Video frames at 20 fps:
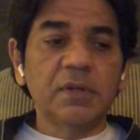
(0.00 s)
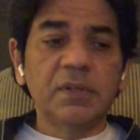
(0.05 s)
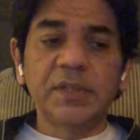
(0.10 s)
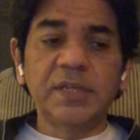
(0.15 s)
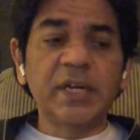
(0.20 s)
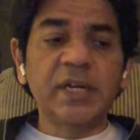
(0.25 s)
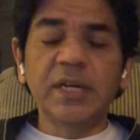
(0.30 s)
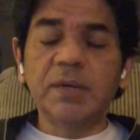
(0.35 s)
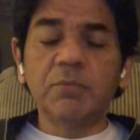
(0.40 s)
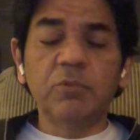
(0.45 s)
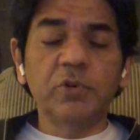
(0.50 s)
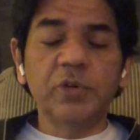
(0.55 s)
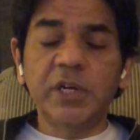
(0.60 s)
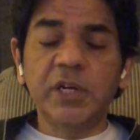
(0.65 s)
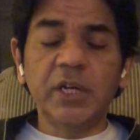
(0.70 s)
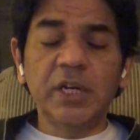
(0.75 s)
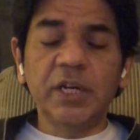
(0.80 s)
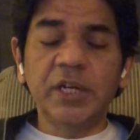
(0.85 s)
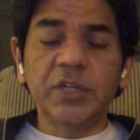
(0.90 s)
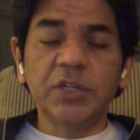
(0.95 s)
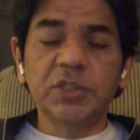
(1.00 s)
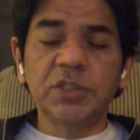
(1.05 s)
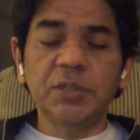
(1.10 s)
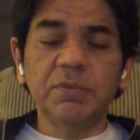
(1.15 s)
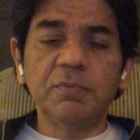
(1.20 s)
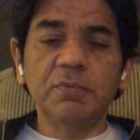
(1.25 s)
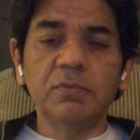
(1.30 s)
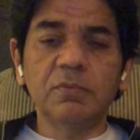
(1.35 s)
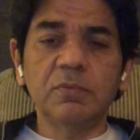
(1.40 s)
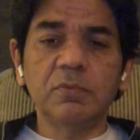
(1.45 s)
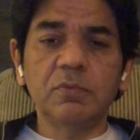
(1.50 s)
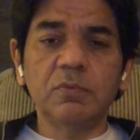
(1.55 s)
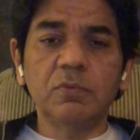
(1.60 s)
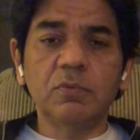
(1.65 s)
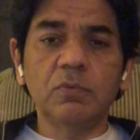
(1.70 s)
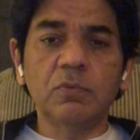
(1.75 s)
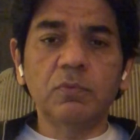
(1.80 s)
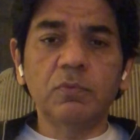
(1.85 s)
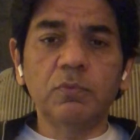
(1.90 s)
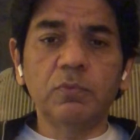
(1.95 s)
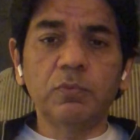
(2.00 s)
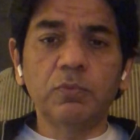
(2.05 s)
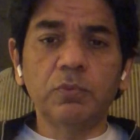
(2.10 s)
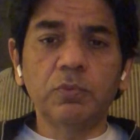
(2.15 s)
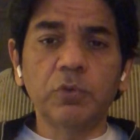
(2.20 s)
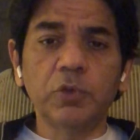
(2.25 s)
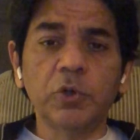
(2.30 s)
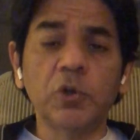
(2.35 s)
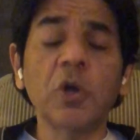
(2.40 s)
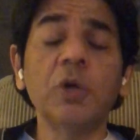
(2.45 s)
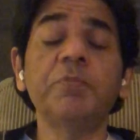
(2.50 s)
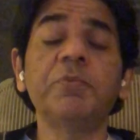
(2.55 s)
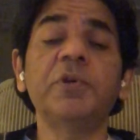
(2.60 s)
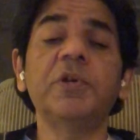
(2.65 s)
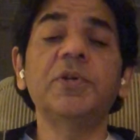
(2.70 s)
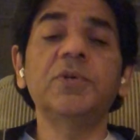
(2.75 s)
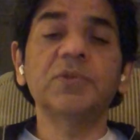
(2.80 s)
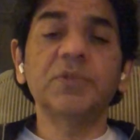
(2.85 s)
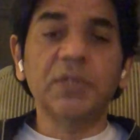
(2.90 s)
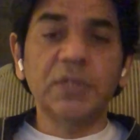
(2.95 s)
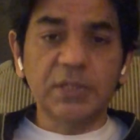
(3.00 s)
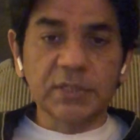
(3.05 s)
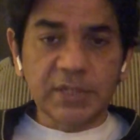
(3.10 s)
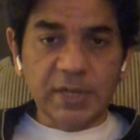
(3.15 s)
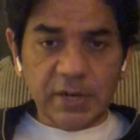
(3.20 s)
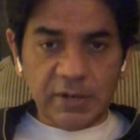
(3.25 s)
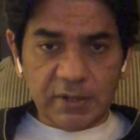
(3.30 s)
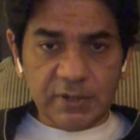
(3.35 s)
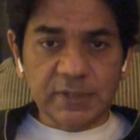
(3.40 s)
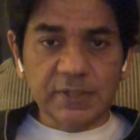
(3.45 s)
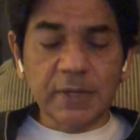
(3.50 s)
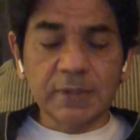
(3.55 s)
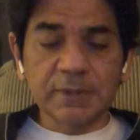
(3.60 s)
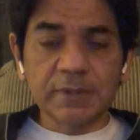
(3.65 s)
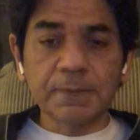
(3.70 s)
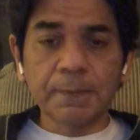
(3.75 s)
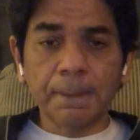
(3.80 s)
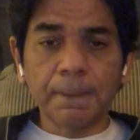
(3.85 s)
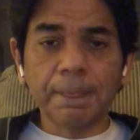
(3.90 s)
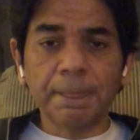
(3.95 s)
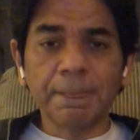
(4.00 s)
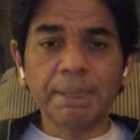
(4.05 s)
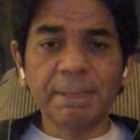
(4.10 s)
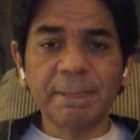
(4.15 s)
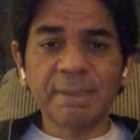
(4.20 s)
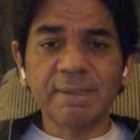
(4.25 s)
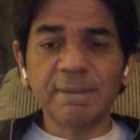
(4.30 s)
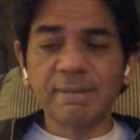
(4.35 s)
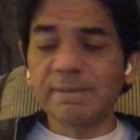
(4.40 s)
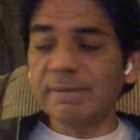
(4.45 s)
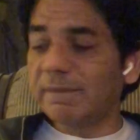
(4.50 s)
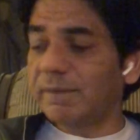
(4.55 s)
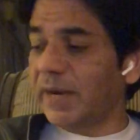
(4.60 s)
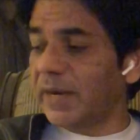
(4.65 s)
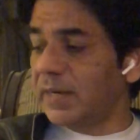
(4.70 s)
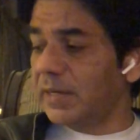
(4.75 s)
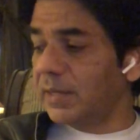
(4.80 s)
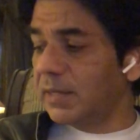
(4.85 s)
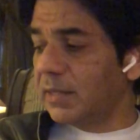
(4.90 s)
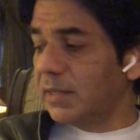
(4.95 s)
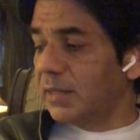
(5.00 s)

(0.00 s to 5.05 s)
Then democratic leadership would not produce the desired results, right?